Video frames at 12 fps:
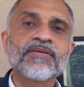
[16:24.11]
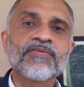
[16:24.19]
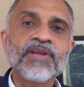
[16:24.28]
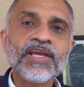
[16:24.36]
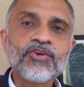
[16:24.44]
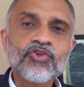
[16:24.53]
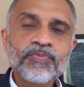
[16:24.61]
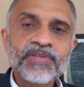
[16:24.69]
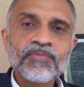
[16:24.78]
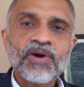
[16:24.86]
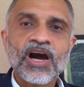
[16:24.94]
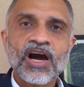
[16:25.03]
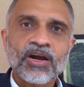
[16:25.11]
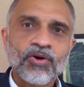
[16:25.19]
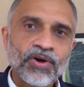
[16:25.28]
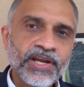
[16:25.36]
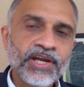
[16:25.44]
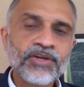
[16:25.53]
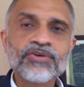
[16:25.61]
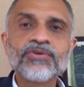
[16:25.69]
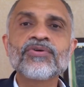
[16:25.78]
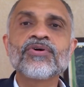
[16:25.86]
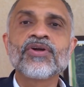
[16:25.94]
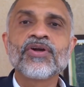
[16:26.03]
Regroup them according
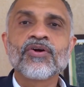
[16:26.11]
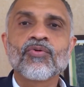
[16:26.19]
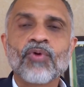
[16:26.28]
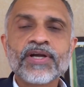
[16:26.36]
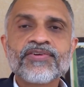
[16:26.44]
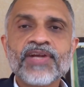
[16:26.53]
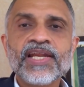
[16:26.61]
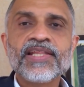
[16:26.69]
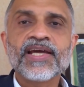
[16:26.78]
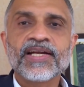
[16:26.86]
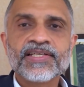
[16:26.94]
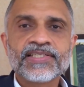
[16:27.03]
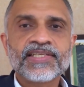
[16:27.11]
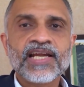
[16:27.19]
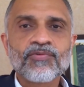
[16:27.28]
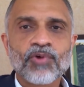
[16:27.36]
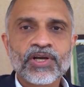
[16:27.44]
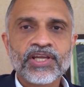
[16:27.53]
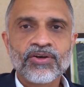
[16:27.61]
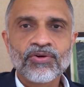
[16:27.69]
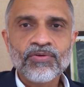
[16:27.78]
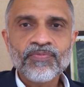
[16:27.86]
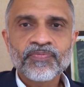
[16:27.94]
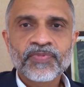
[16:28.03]
to what really they understand, what they
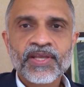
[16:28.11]
know.